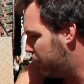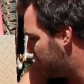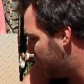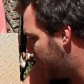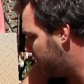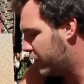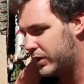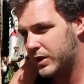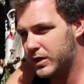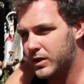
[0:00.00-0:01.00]
So I
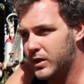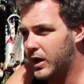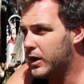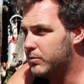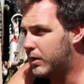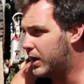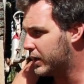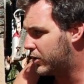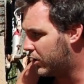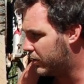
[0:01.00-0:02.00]
really
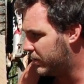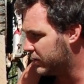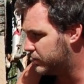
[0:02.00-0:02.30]
admire Coromal's